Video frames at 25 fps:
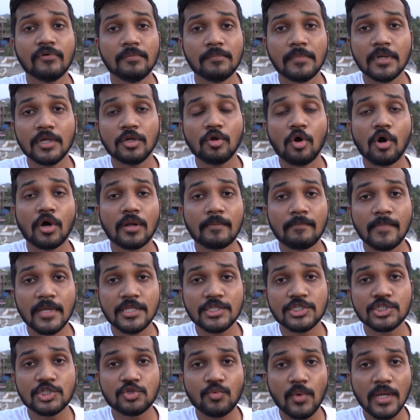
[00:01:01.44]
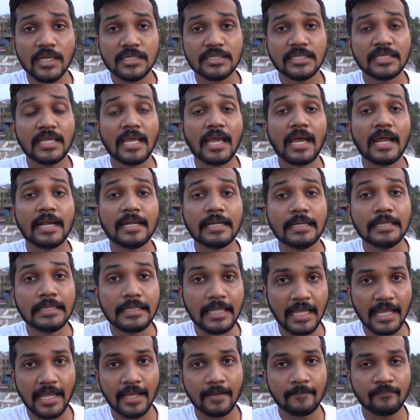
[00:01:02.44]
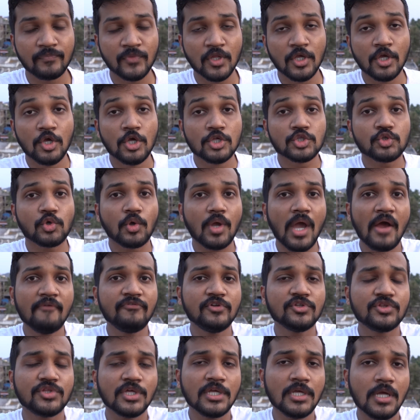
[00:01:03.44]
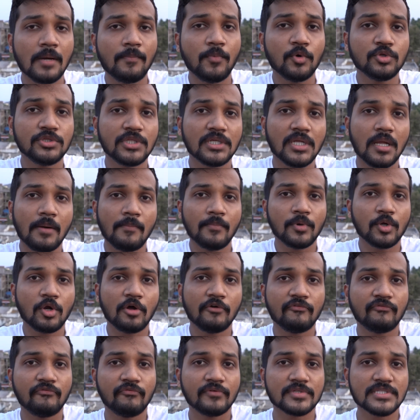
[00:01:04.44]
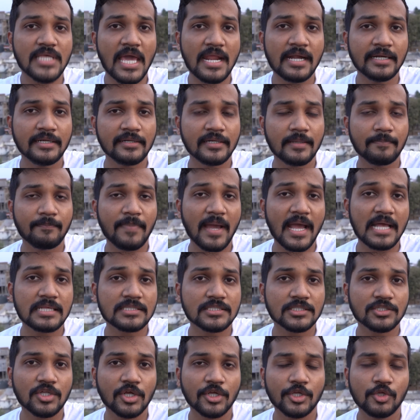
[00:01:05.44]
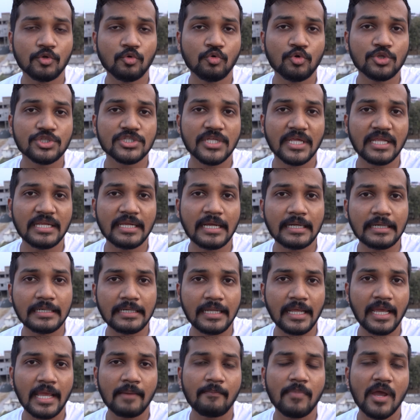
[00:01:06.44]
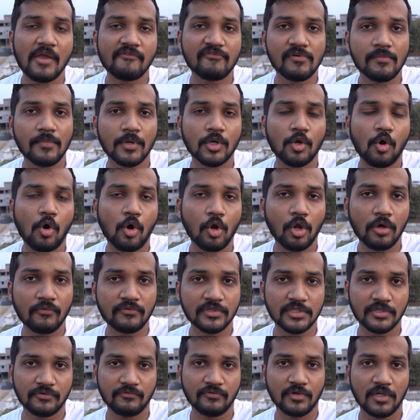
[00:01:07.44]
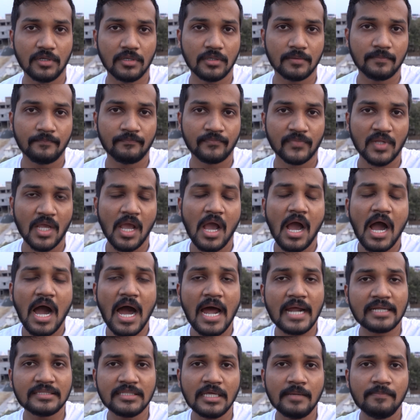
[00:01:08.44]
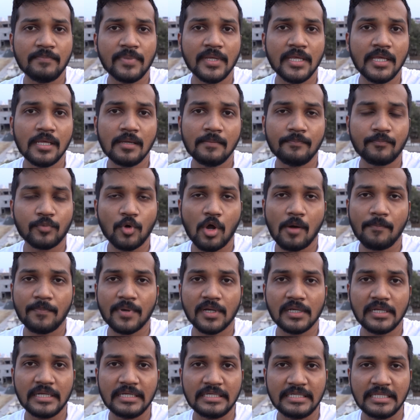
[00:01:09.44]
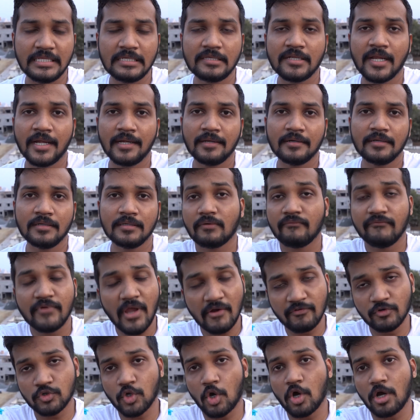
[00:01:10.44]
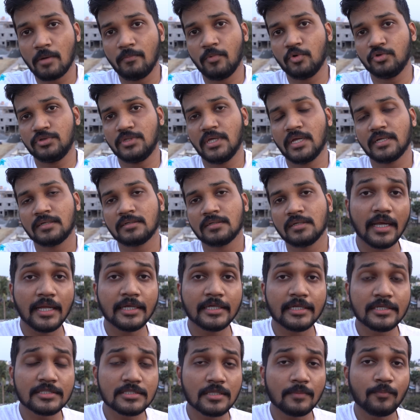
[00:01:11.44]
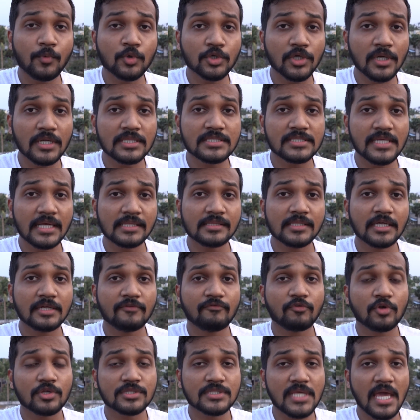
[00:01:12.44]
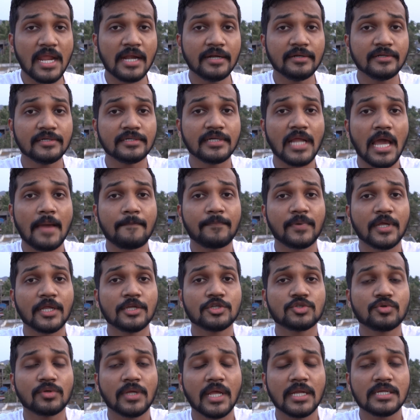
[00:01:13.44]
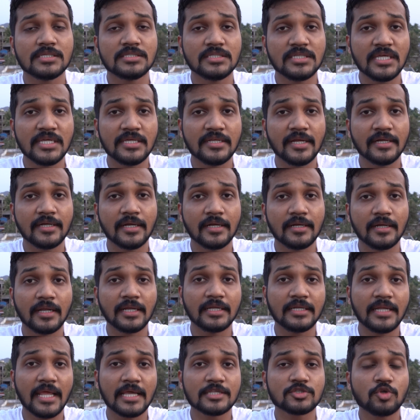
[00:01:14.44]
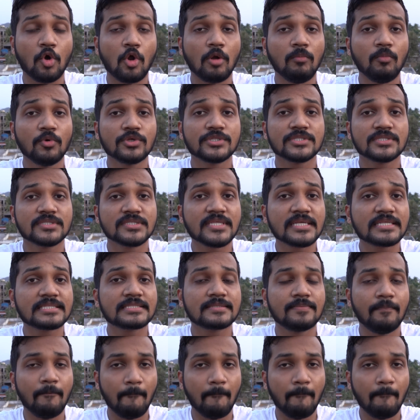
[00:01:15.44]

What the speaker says: women are menstruating a day. So you have to think about the number of sanitary pads that are used in a day by women all over the world. Are they being properly degraded? We have to talk about that. It is reportedly said that for a sanitary napkin to get degraded, it takes almost 6